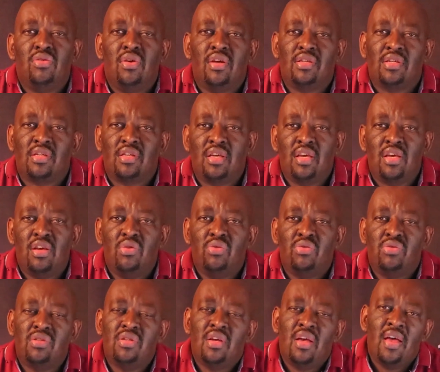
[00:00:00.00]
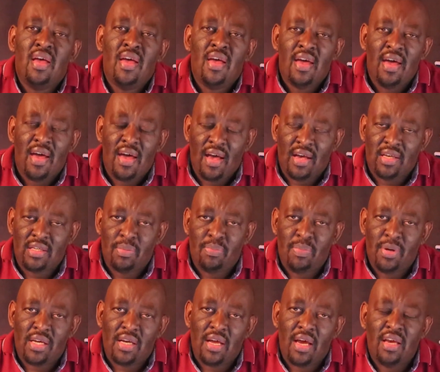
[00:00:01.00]
your skills,
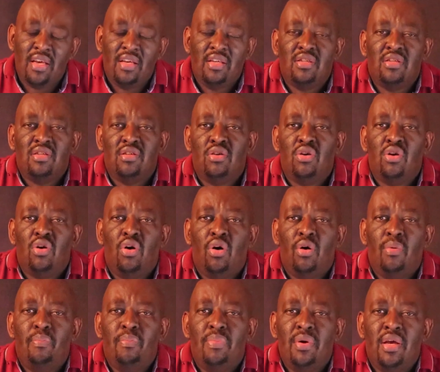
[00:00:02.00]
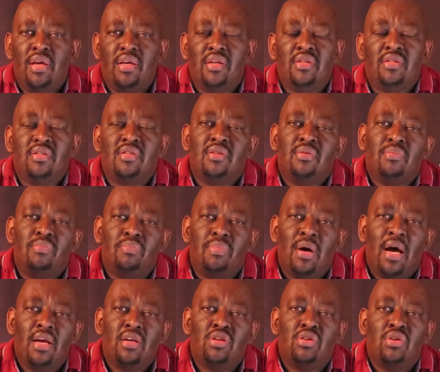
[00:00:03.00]
expertise, hobbies,
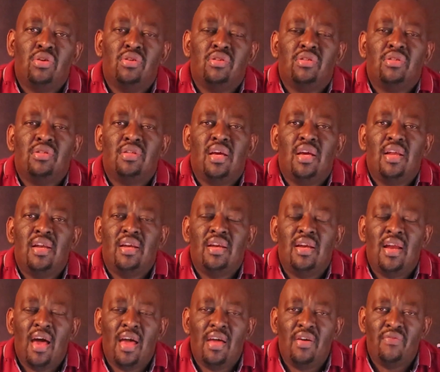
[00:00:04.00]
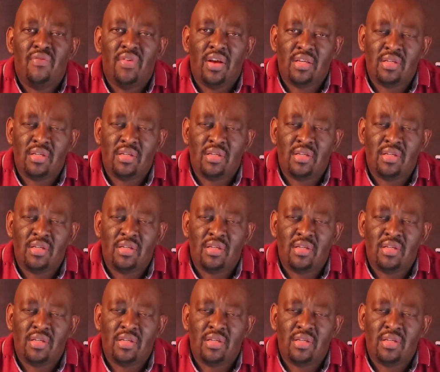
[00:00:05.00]
passion, and life